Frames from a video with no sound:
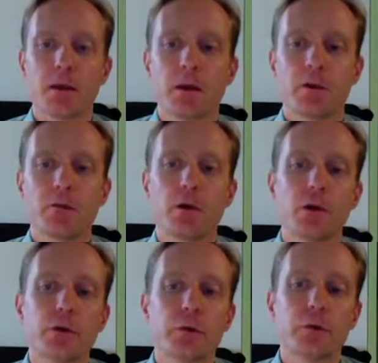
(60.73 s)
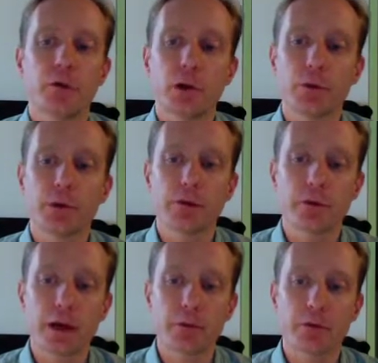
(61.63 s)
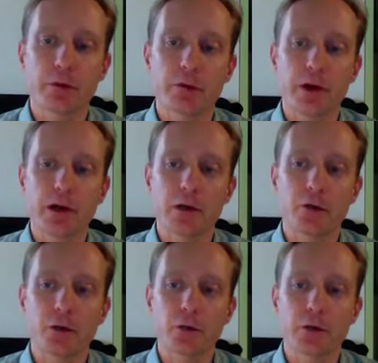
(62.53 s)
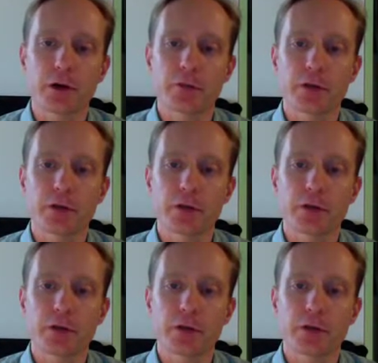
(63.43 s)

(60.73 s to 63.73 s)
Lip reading: It's following established societal norms or